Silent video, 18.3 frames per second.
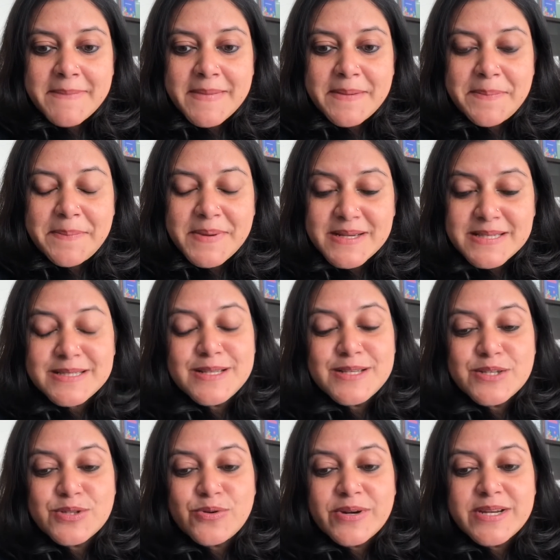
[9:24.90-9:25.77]
Personal
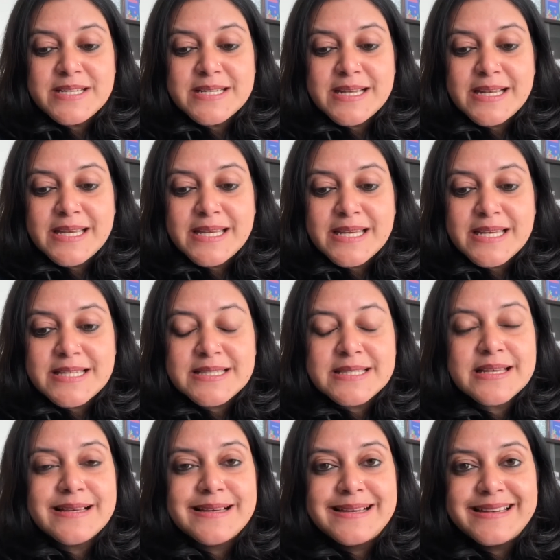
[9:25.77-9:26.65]
storytelling is
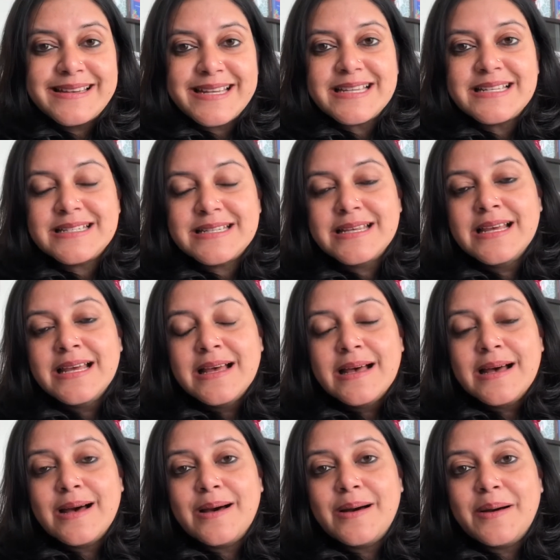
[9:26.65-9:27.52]
the great
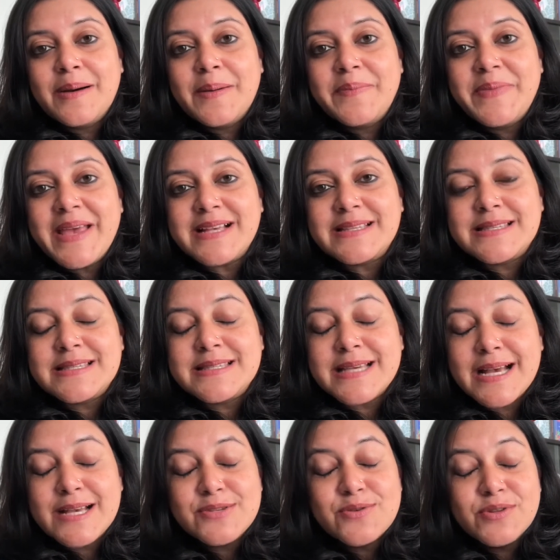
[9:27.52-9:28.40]

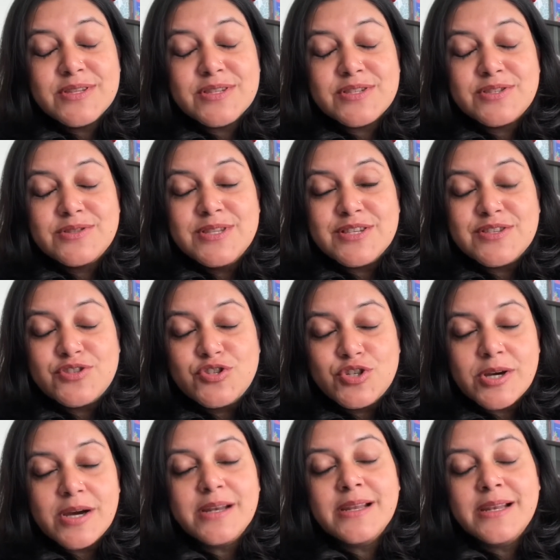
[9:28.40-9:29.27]
exercise, or this
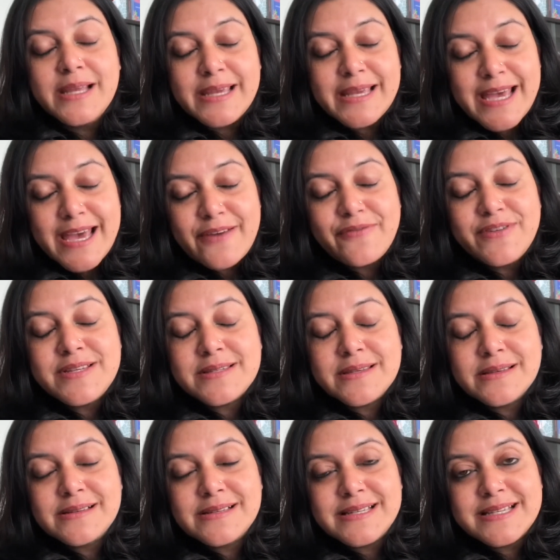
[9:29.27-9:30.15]
journaling every
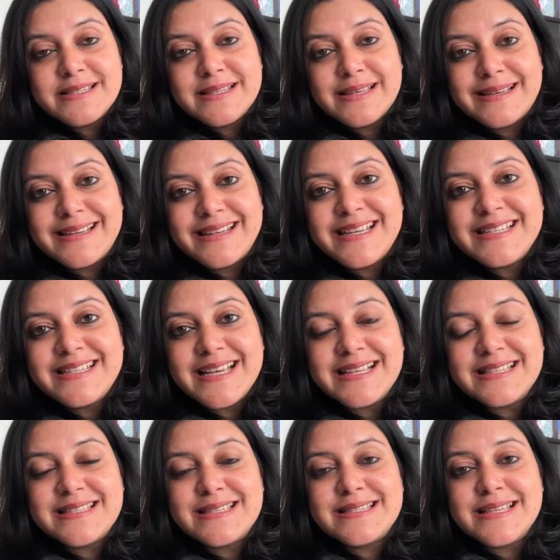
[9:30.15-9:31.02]
single day is a great
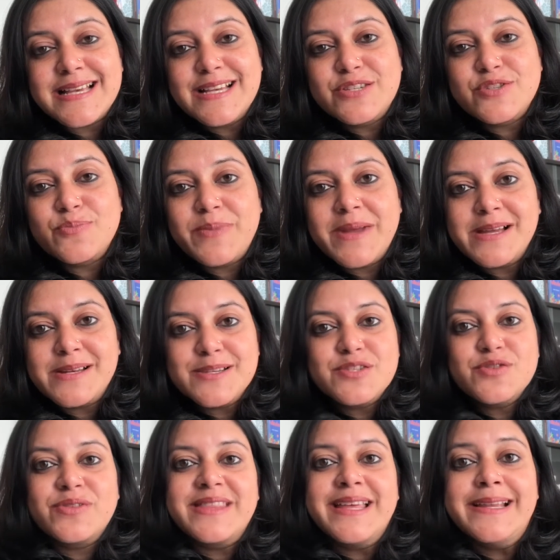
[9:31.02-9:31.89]
exercise to
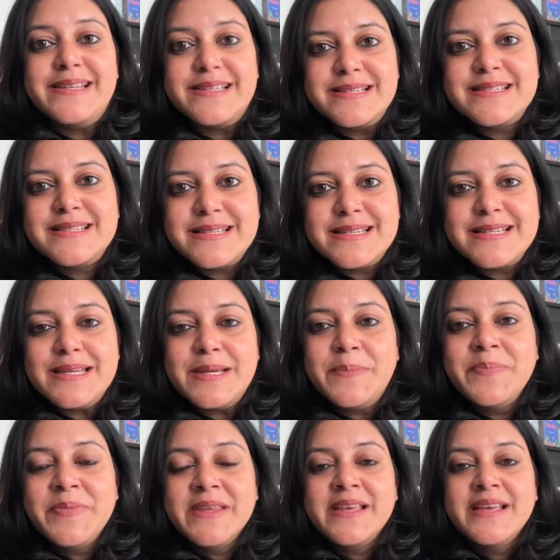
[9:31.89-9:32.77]
practice authenticity.
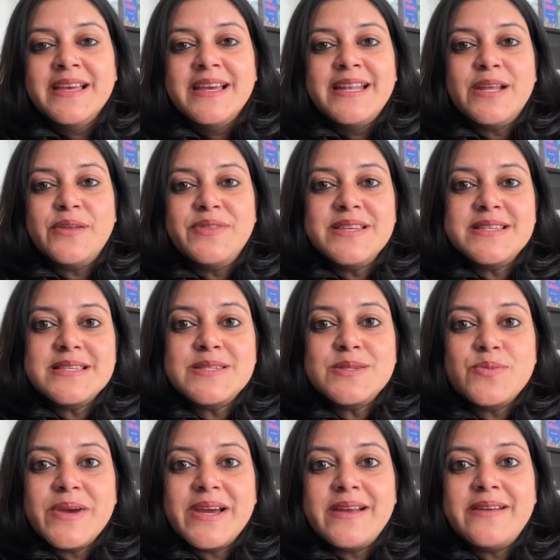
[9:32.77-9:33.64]
Now, this
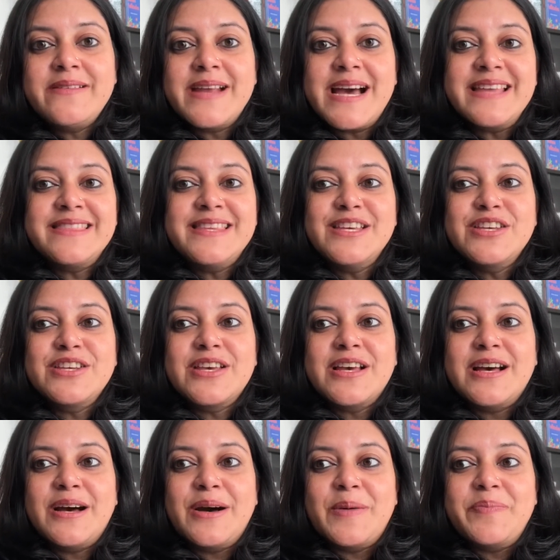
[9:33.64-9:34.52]
is where I think
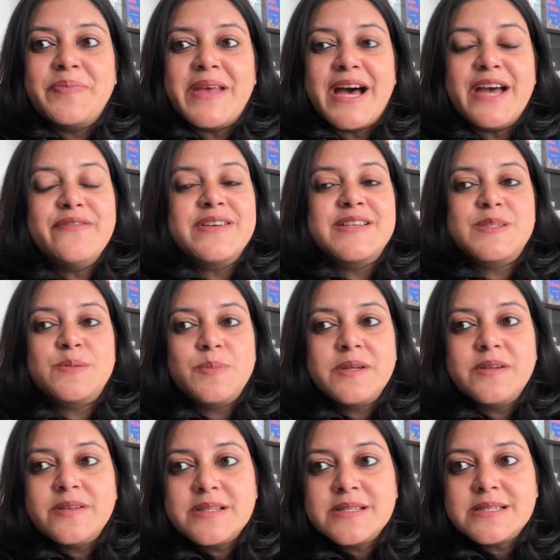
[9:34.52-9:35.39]
I've
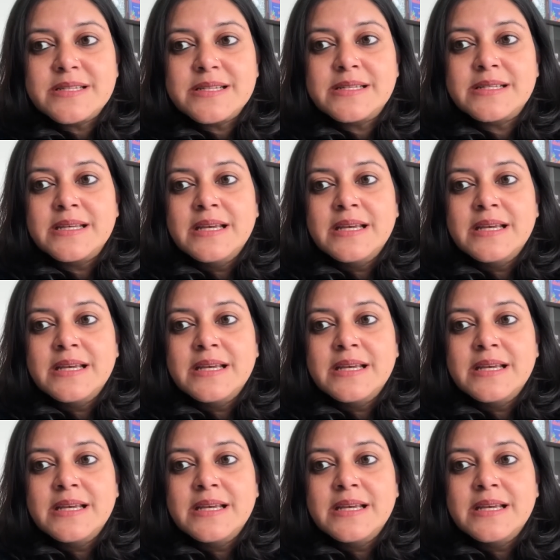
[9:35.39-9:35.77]
experienced it.